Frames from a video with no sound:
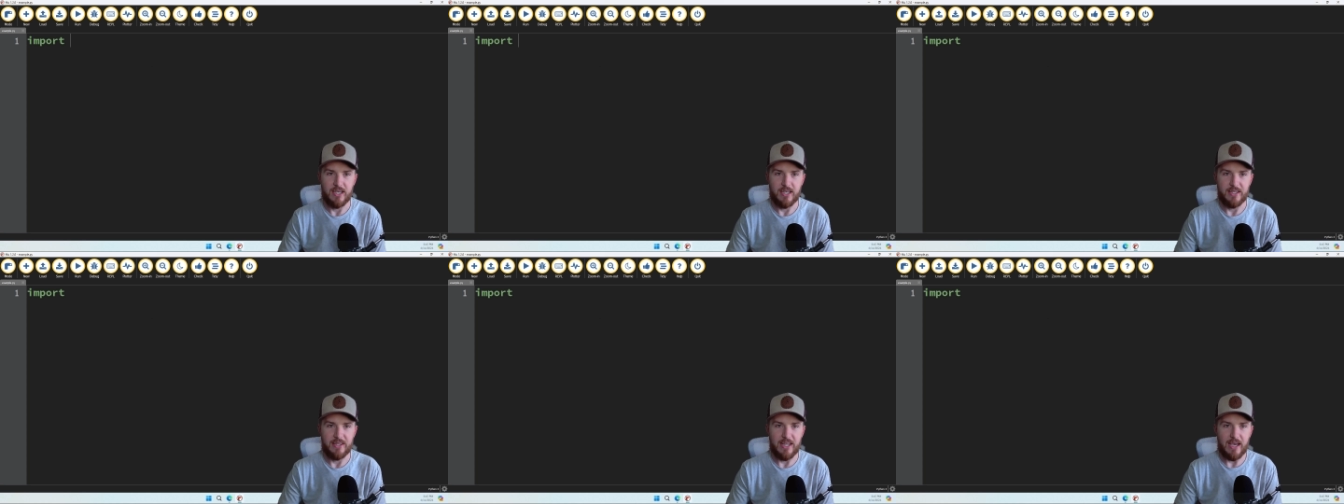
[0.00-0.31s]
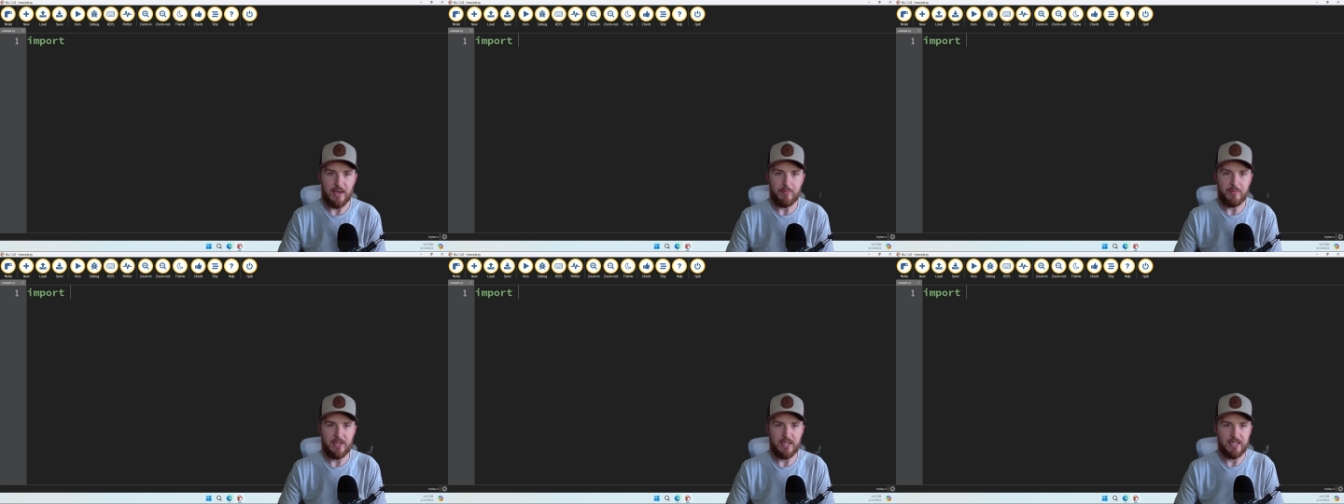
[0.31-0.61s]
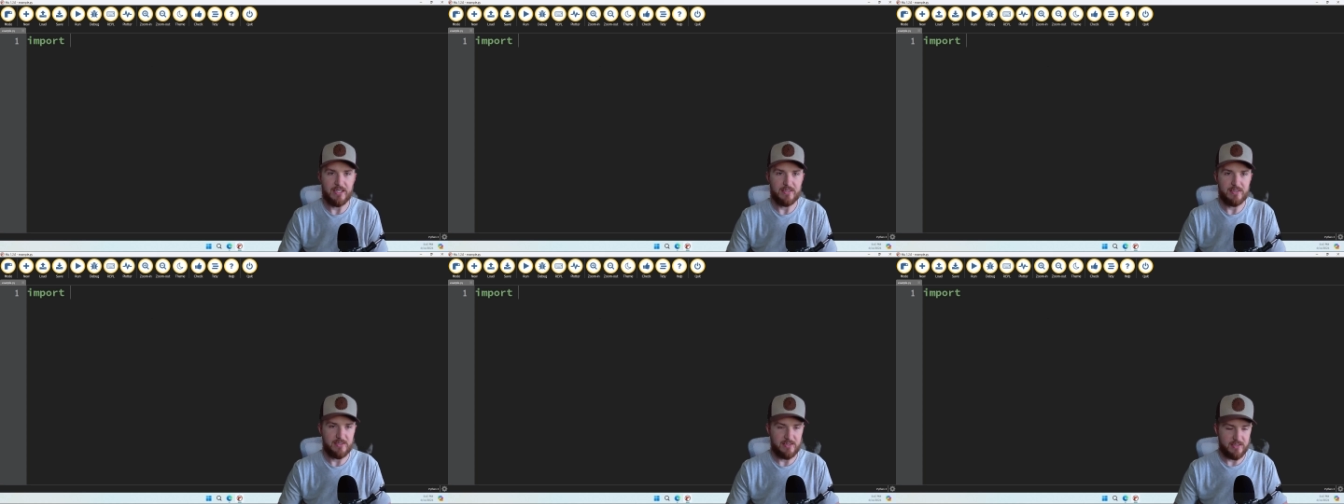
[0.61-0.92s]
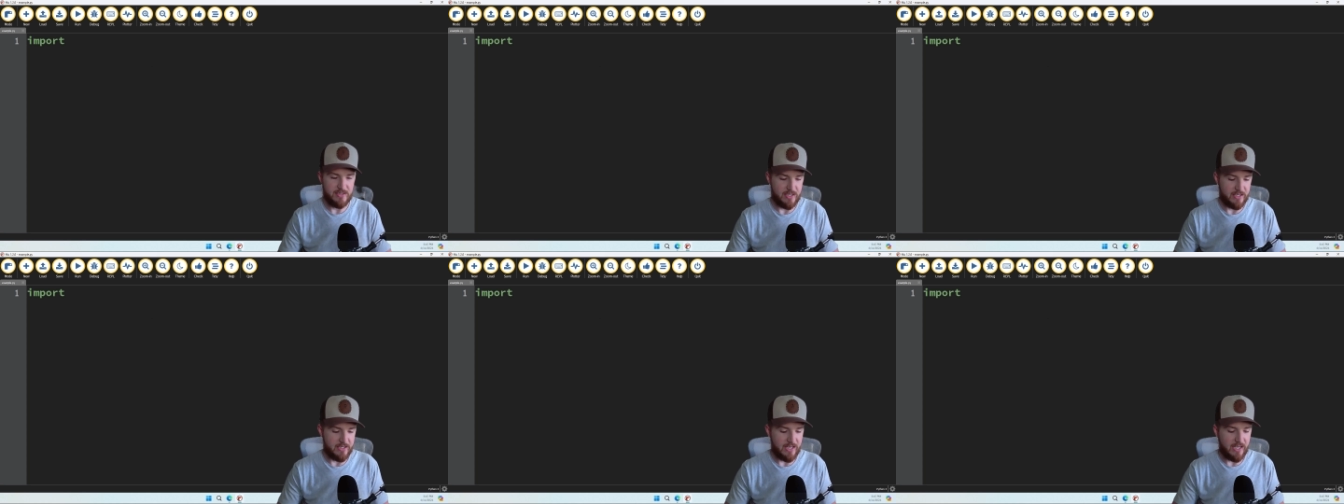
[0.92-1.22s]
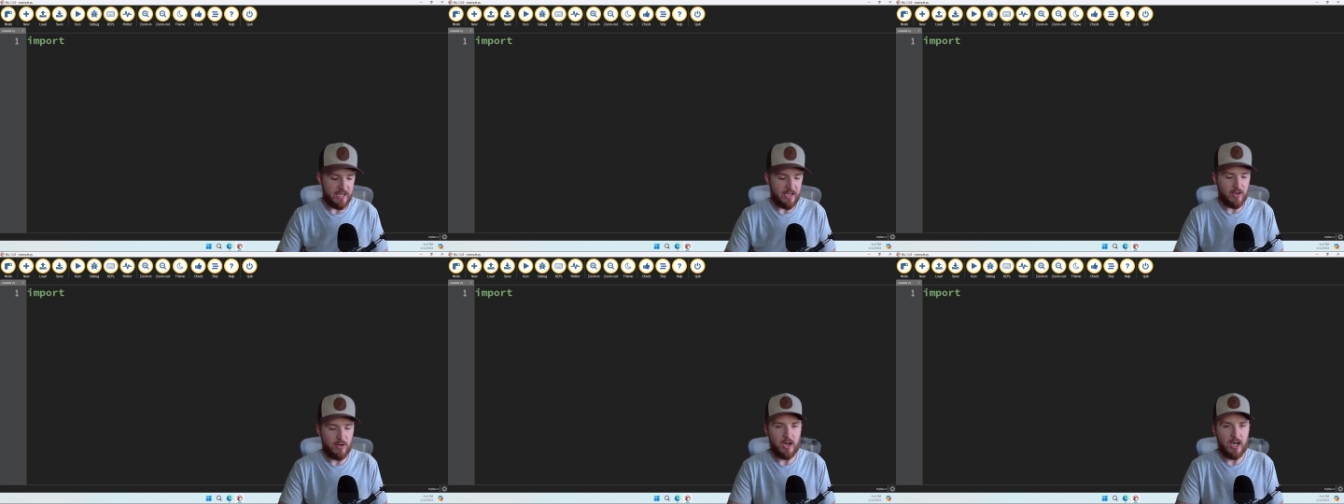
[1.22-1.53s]
And that means that
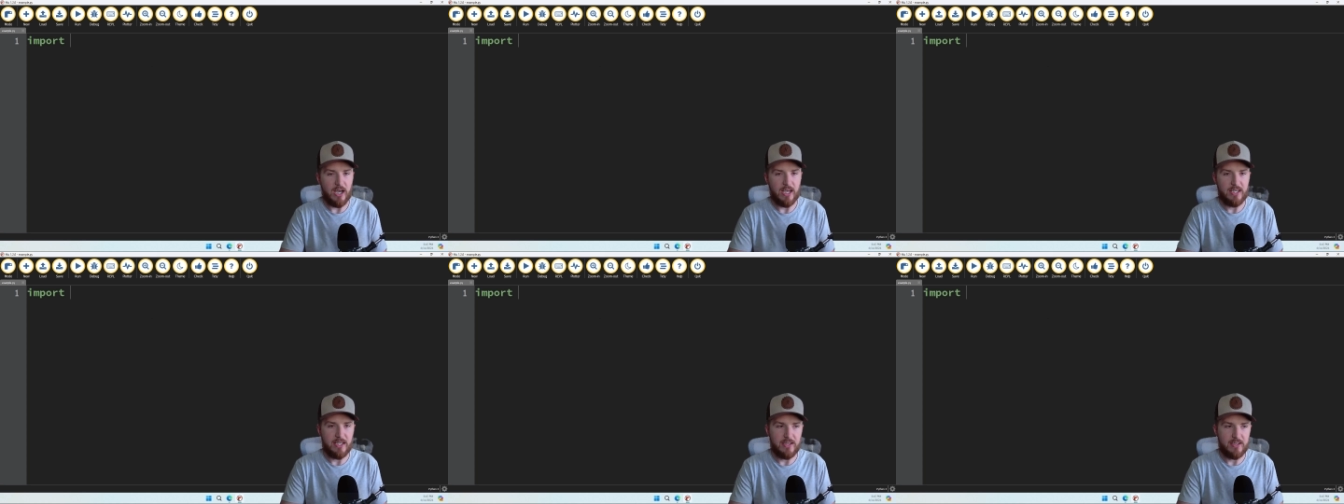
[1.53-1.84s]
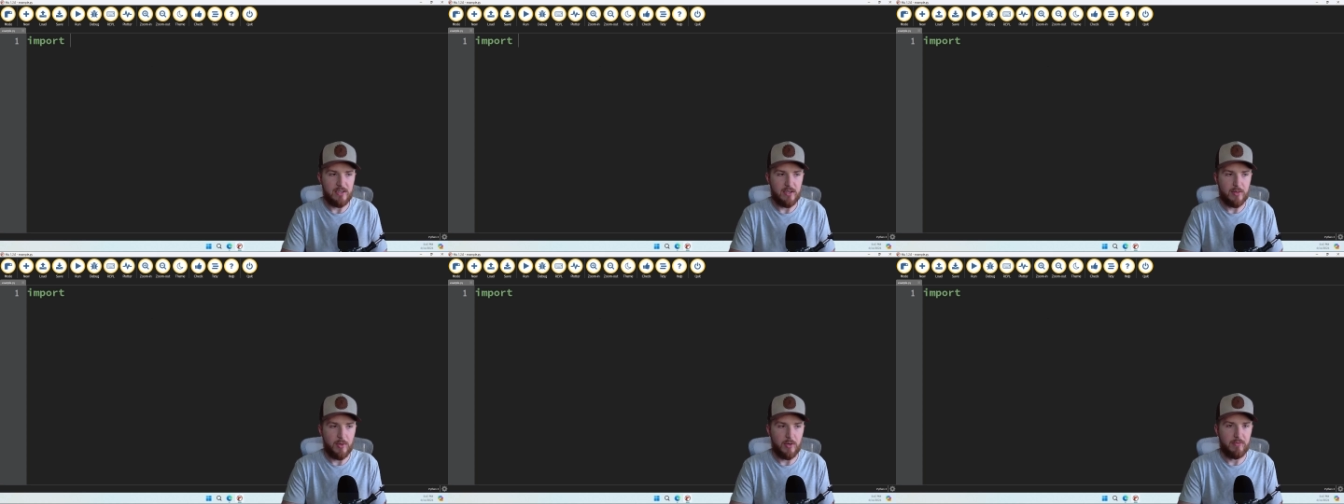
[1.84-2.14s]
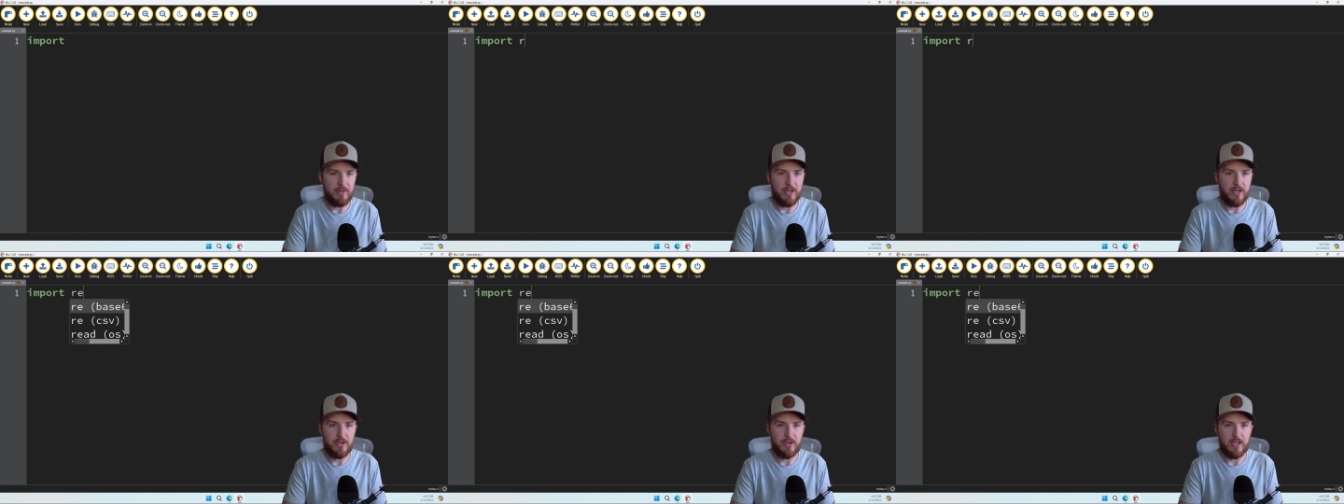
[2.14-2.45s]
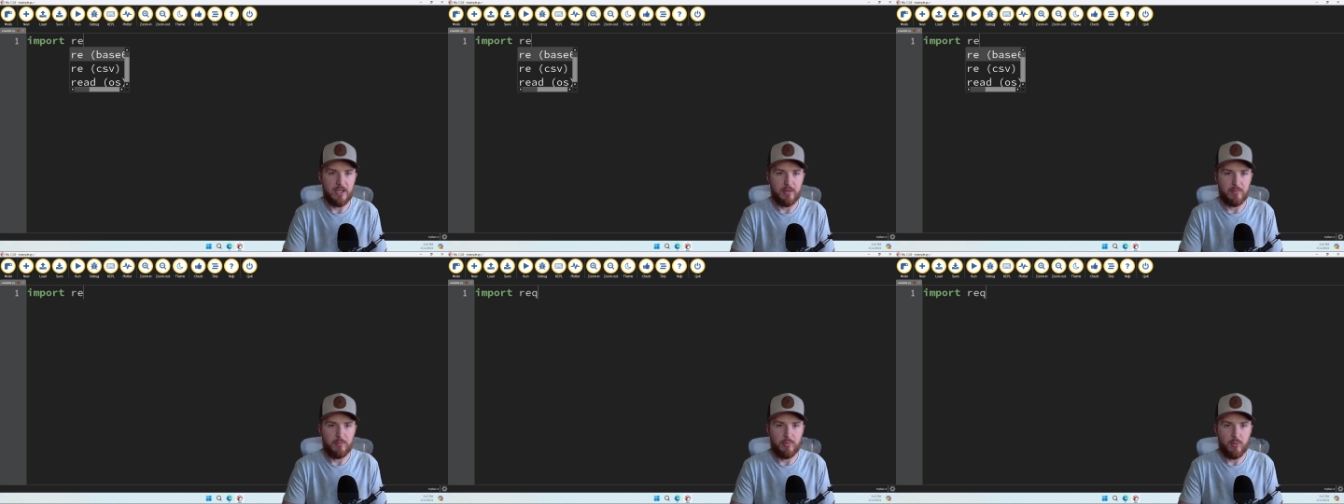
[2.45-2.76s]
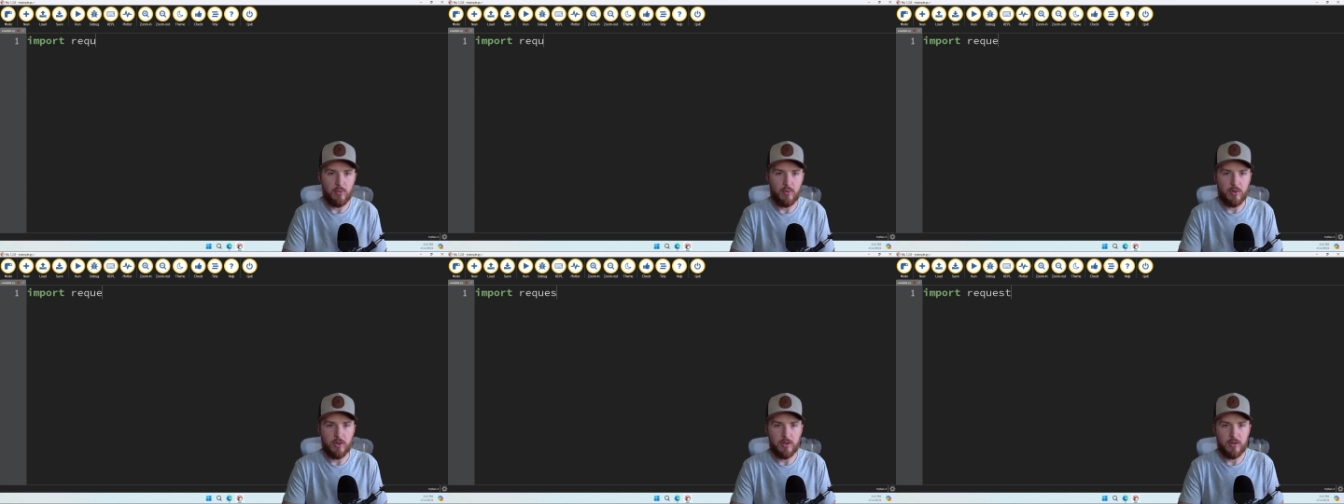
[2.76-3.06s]
now I can come over here to
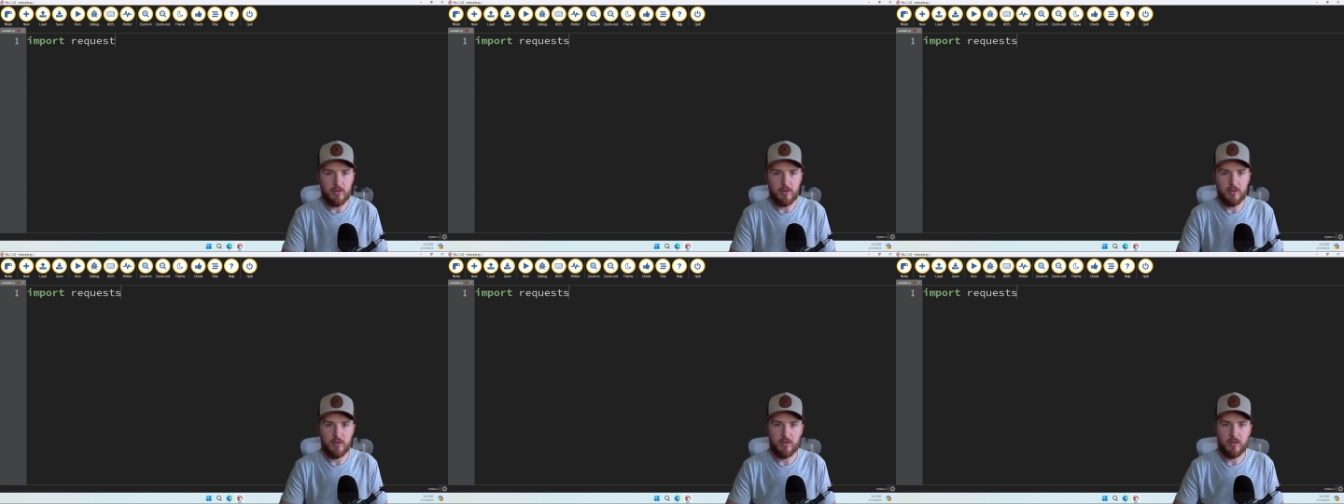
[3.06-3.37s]
import